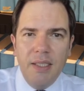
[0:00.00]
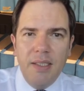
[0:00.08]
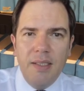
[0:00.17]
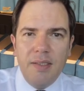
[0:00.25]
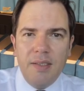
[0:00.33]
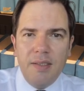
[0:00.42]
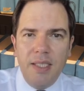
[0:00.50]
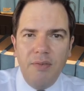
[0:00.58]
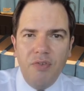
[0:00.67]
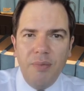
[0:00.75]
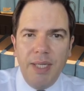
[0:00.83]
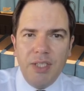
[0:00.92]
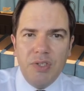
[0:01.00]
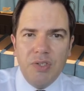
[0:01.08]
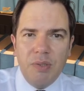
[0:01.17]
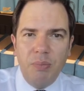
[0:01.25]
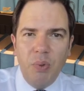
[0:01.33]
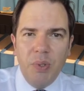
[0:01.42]
This is the information
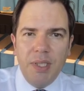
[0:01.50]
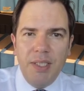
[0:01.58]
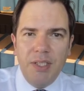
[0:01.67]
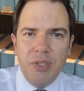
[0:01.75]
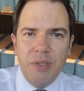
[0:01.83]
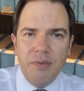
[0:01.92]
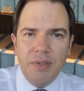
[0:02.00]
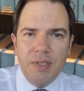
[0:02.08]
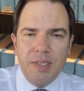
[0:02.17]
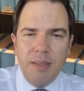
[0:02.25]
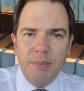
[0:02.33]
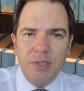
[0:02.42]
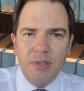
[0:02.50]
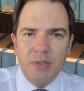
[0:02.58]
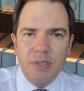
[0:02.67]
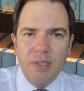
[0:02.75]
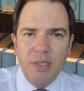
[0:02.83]
supporting the issuing of the summons.